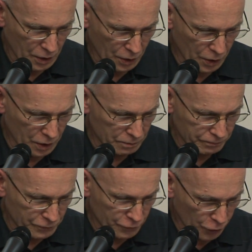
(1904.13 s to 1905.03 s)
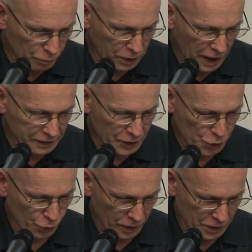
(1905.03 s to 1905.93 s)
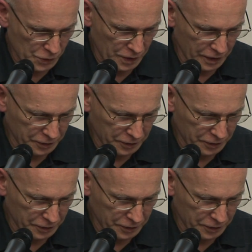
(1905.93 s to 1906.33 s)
from blindness to insight.